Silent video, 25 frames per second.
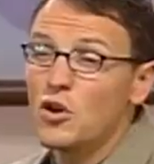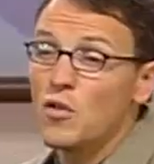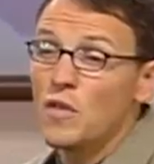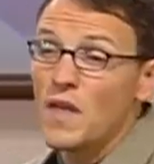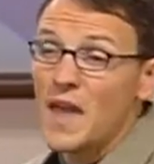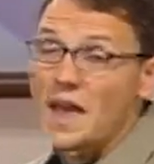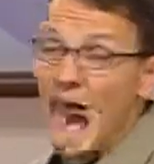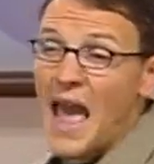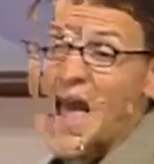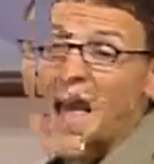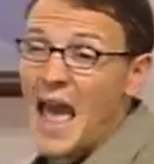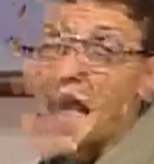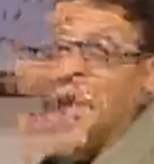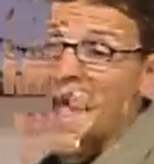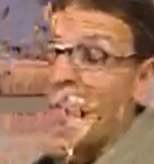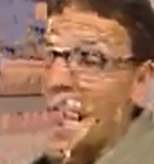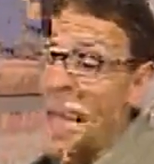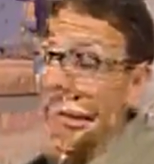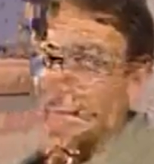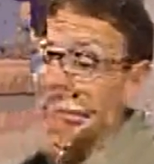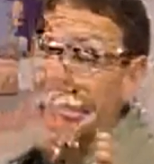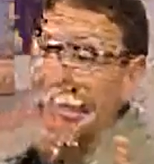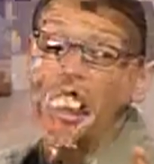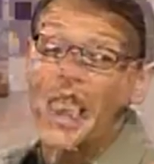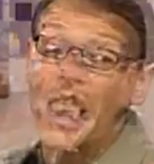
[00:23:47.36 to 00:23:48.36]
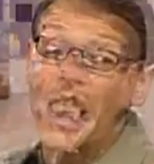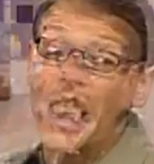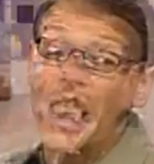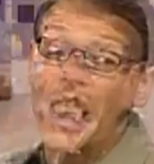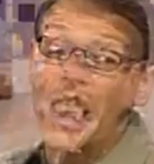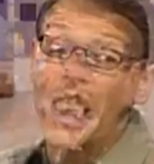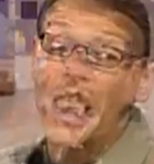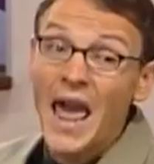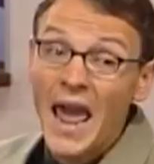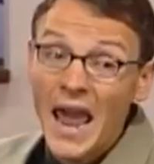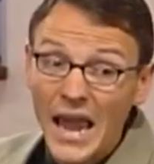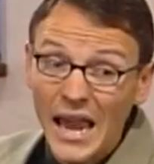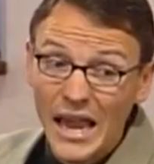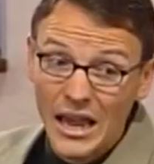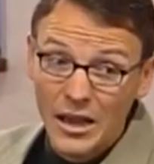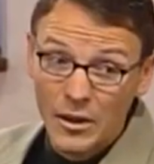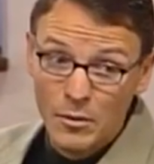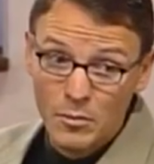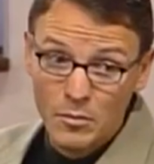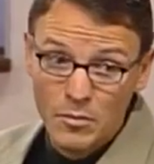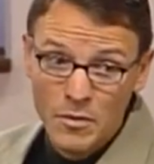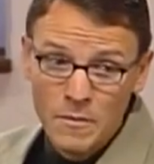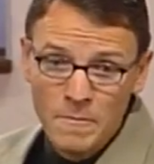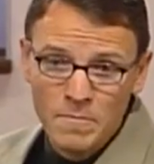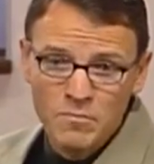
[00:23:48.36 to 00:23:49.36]
the same
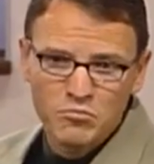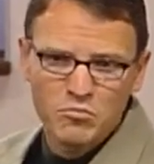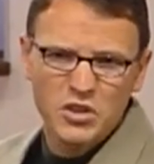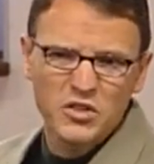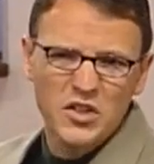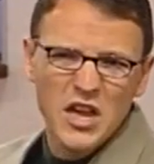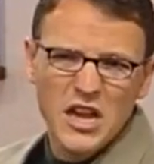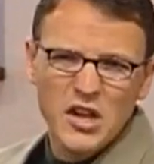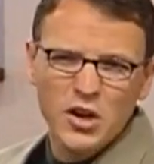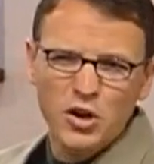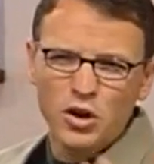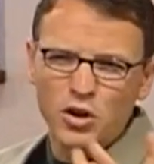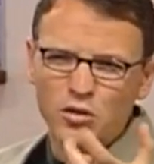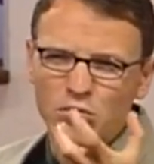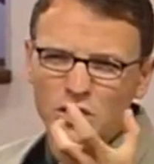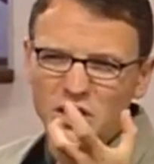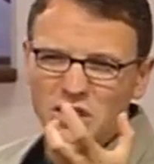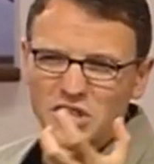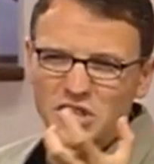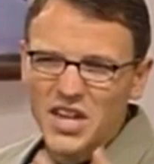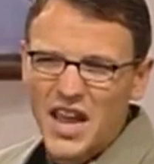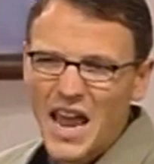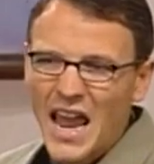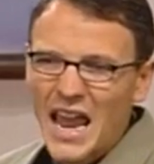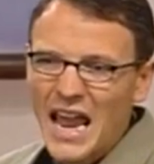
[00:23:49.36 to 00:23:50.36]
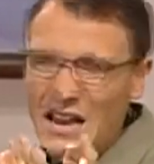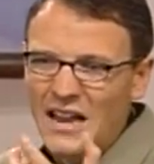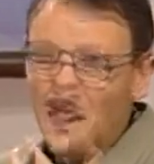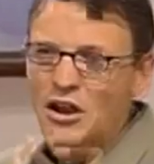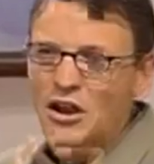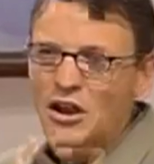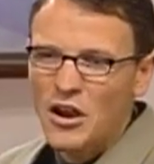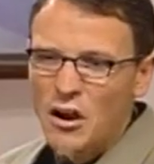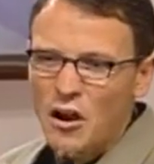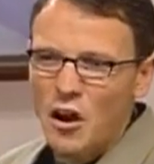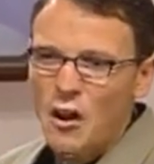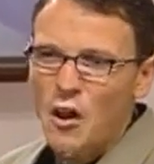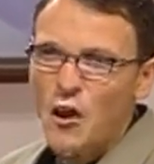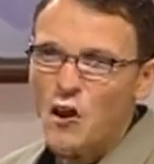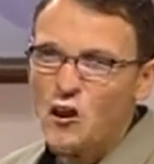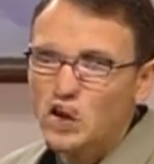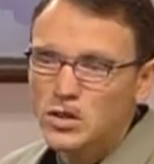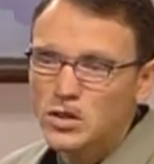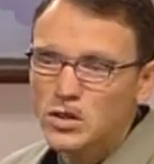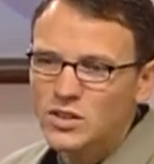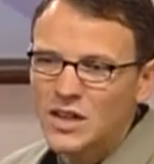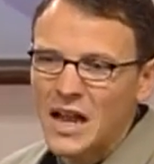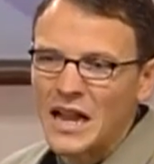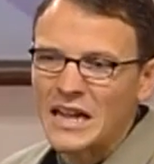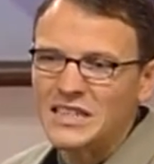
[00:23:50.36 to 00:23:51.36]
name, but they could retain their
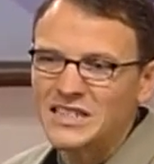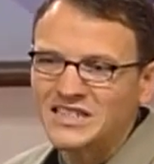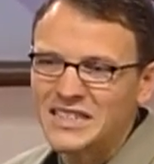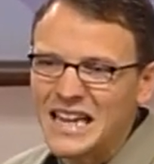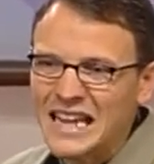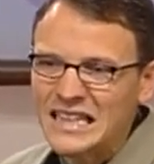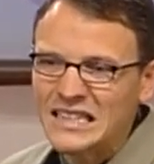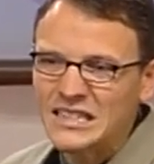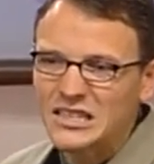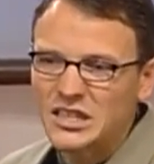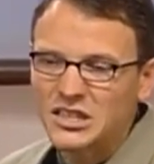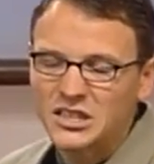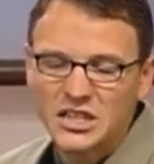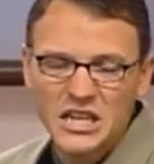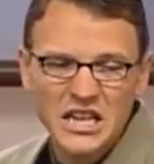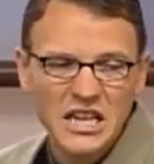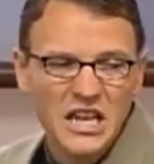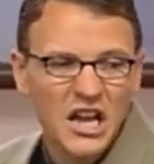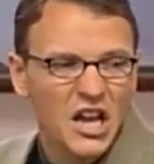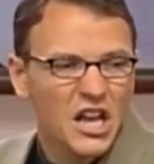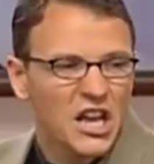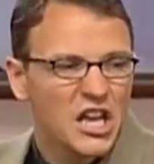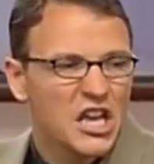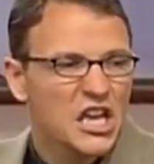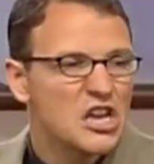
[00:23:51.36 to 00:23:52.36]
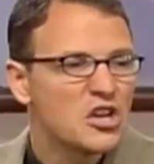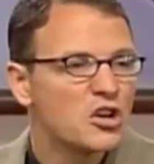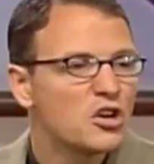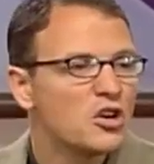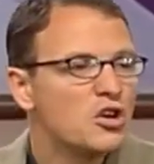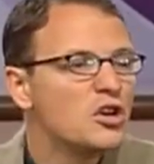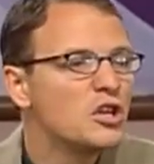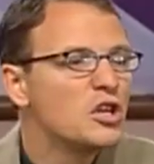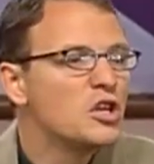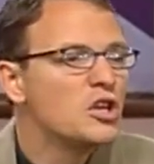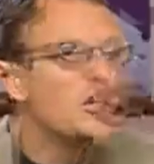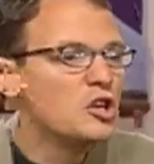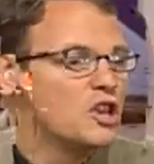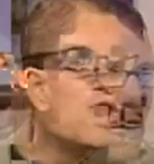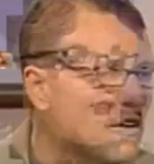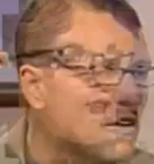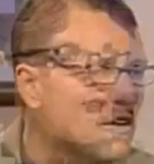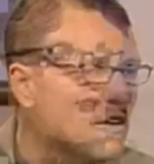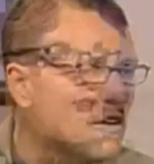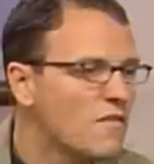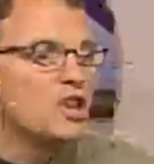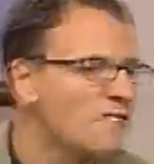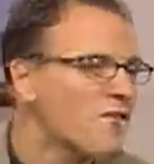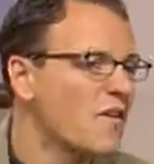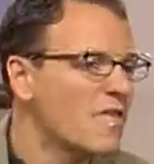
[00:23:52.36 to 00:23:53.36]
old identity, he could
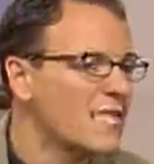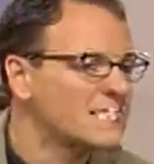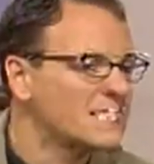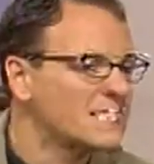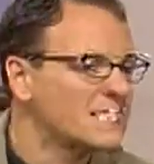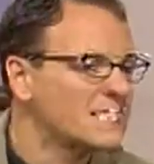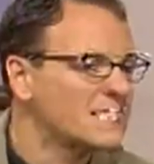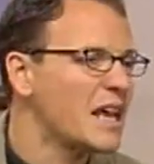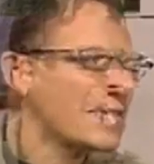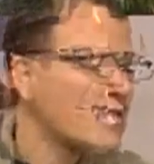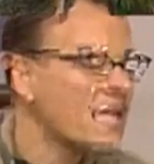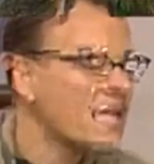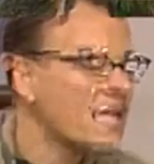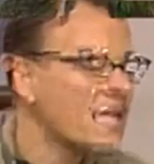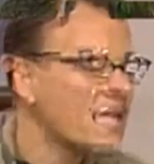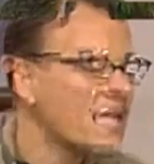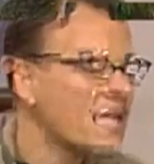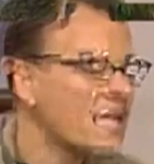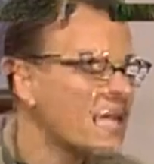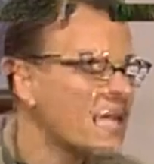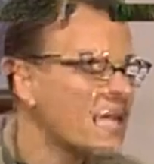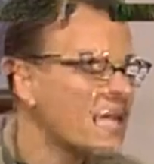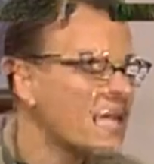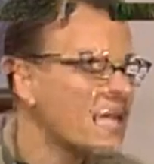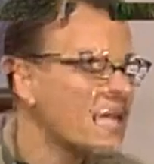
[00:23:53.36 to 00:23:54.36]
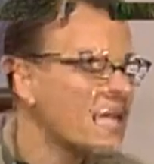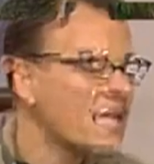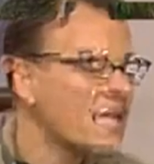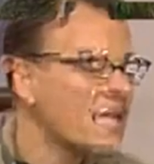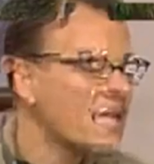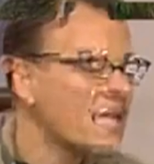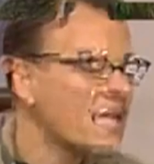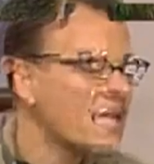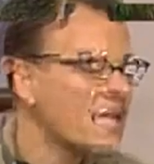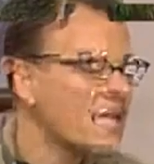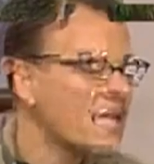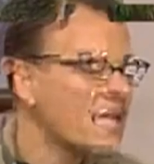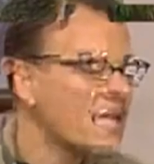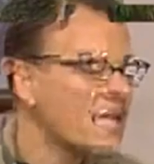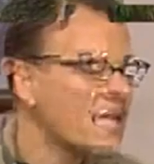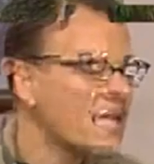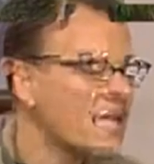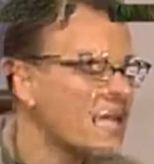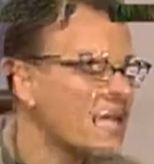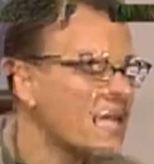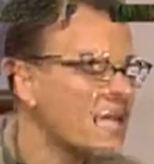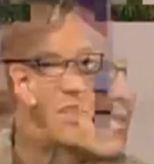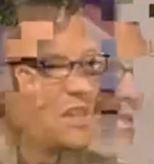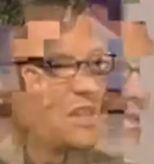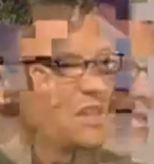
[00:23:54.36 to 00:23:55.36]
unify what he saw
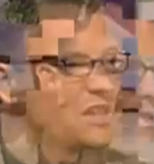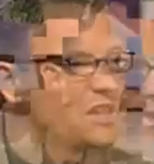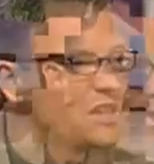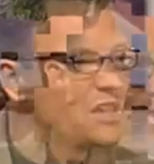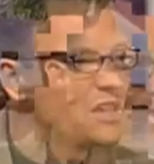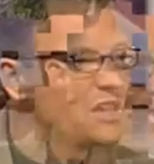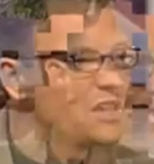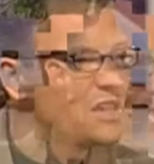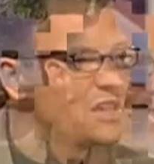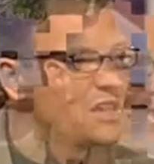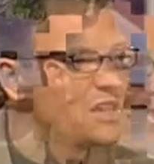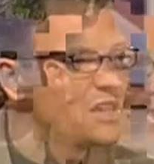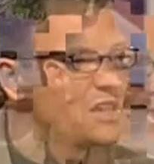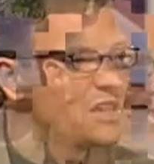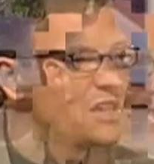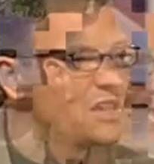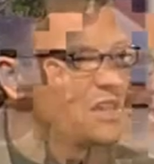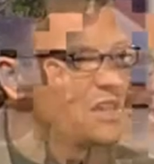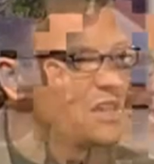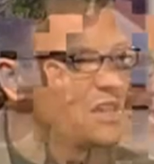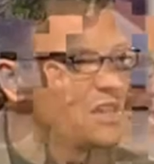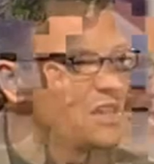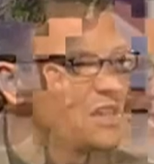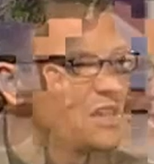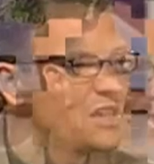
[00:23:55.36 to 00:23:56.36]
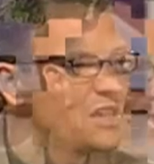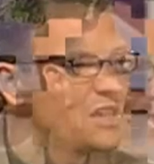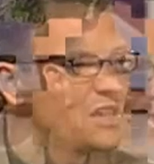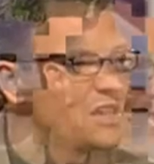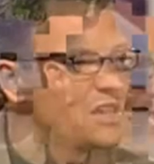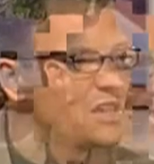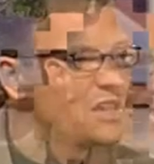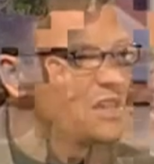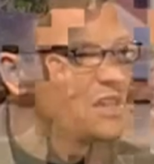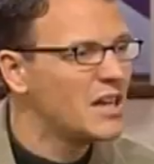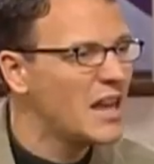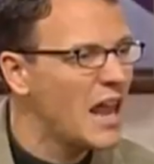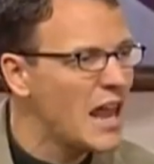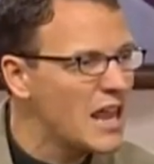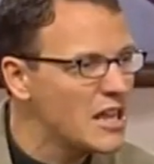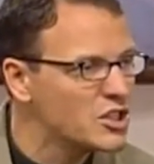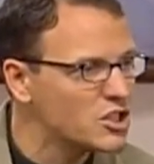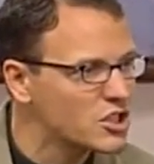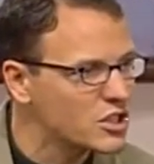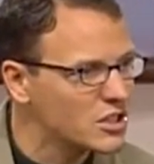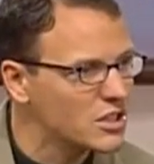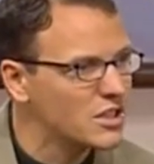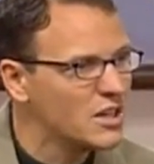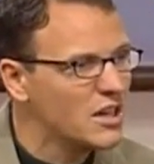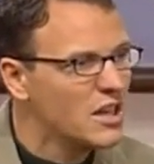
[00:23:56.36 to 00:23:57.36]
his
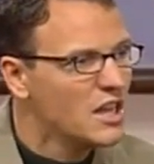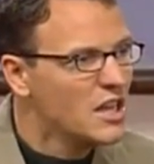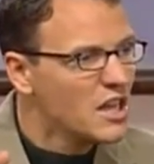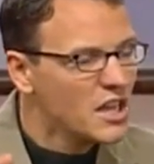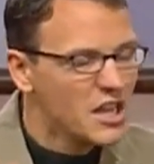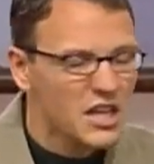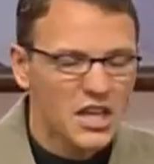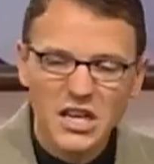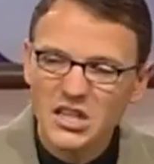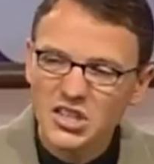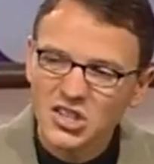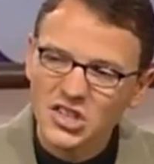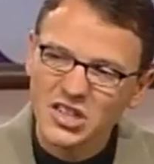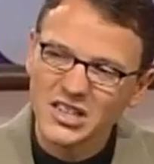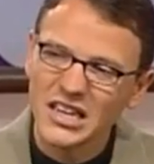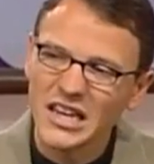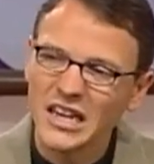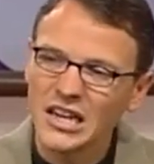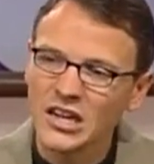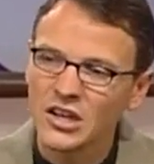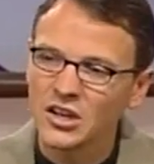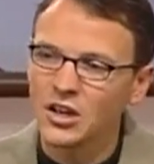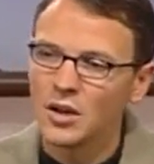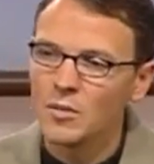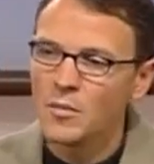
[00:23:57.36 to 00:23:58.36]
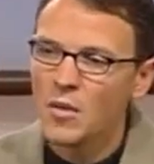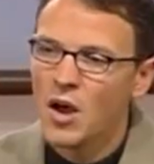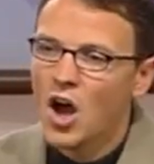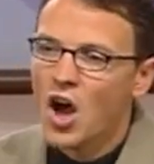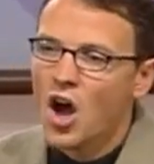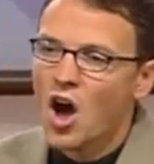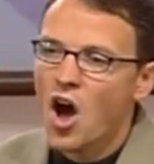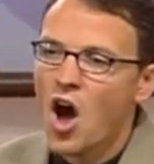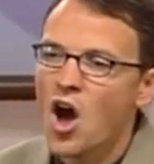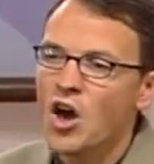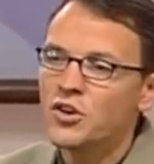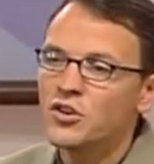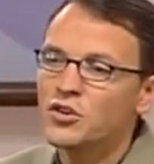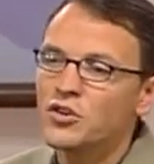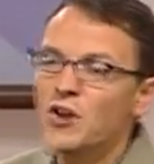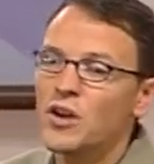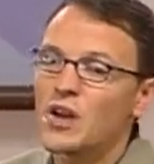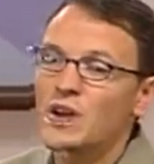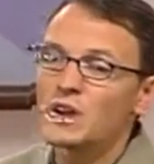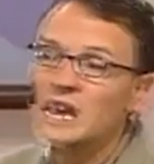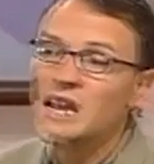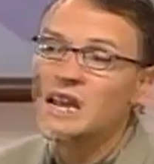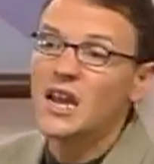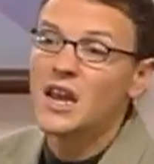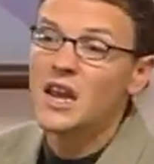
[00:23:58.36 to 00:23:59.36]
nation, his kingdom, under
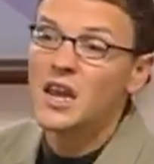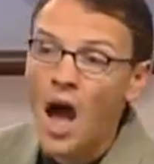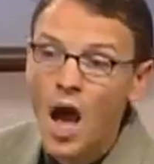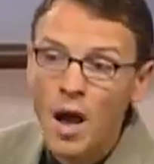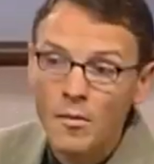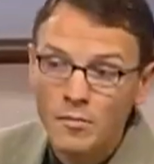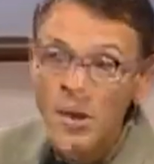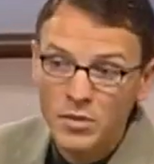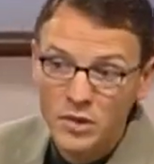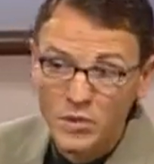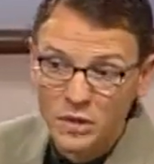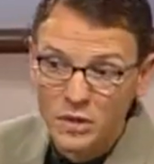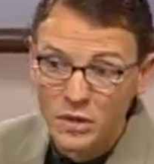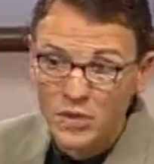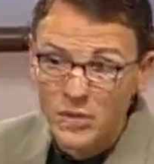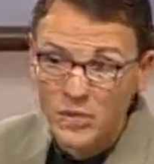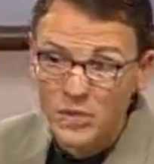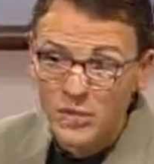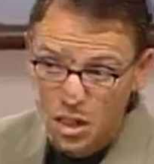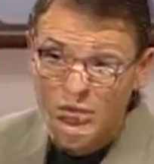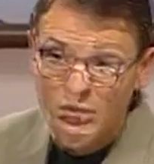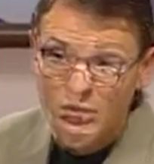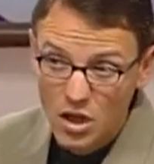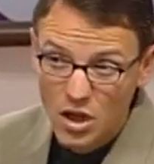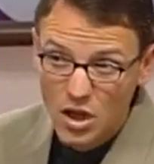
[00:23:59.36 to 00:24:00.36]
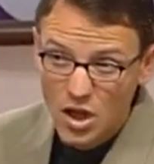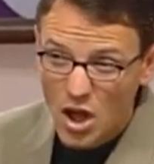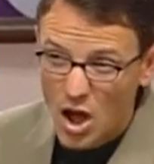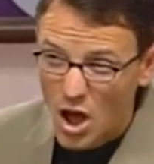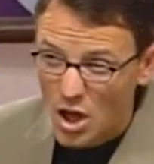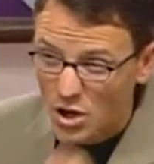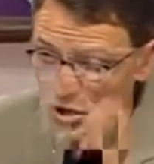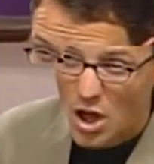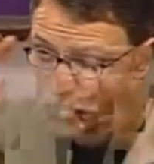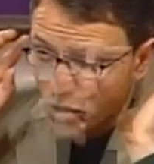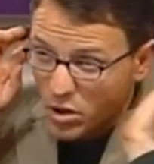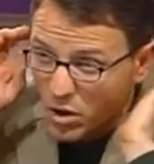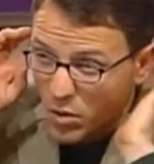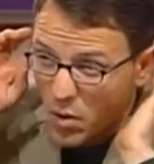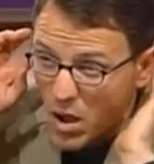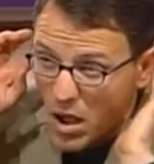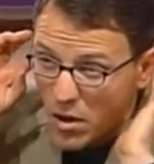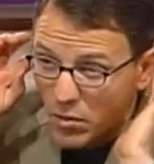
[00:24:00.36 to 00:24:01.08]
a nominal, under a what